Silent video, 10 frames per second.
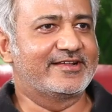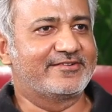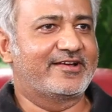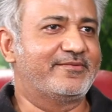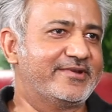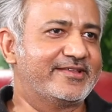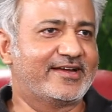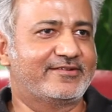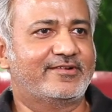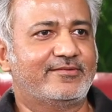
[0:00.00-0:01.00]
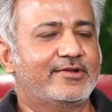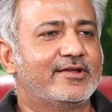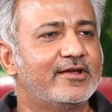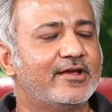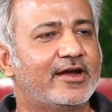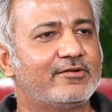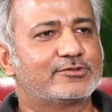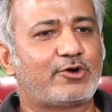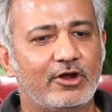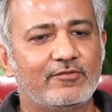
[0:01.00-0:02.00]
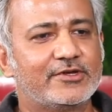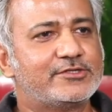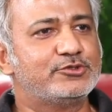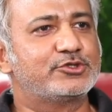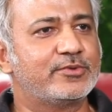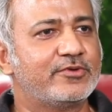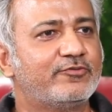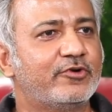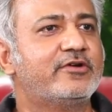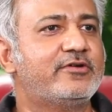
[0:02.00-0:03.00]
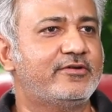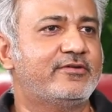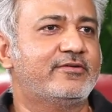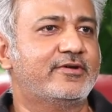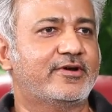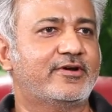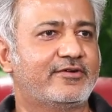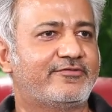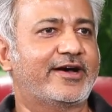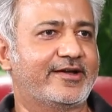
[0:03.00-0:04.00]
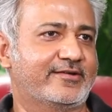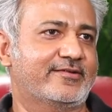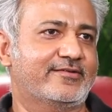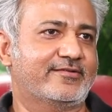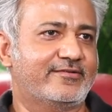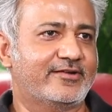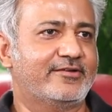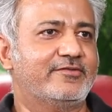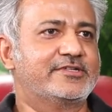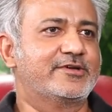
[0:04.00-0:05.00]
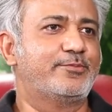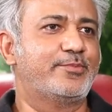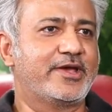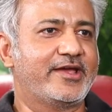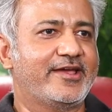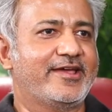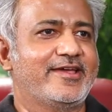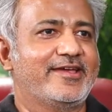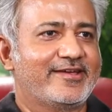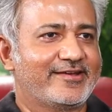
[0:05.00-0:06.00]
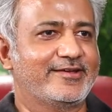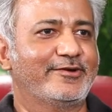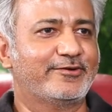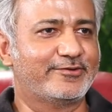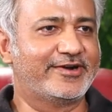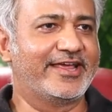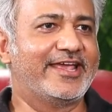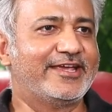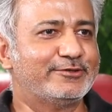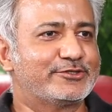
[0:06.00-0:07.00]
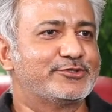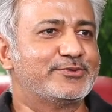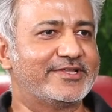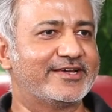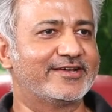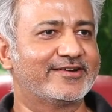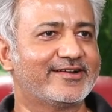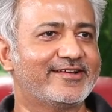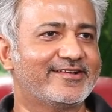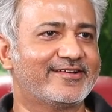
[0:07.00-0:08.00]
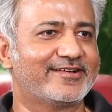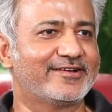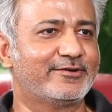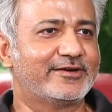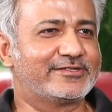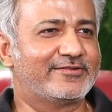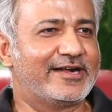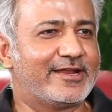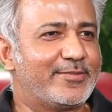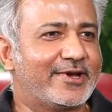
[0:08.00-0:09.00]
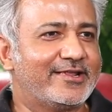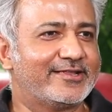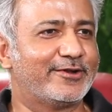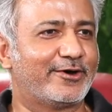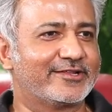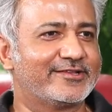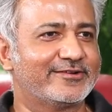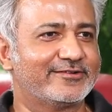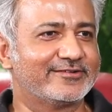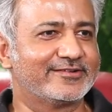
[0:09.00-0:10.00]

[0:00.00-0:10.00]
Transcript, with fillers: and their family and that family. It was always used to be wood fire, in which a big, you know, dig used to be there. Okay. You know, it's very typical in the north, you know.